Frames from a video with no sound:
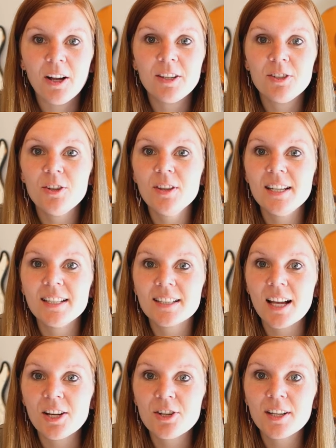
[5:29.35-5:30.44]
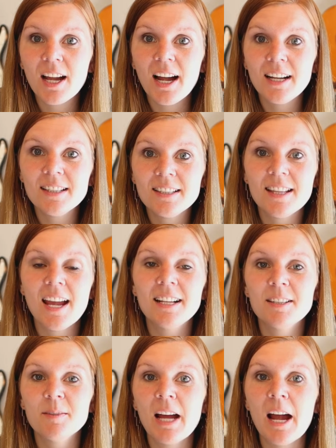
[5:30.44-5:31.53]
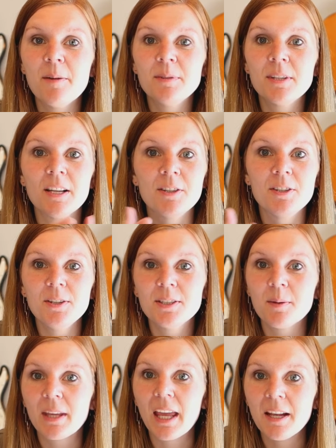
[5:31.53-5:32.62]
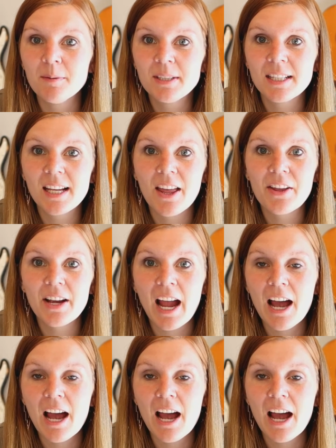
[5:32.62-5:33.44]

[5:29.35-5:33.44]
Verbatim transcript: And do the discussion guides. Take some time to do some games together.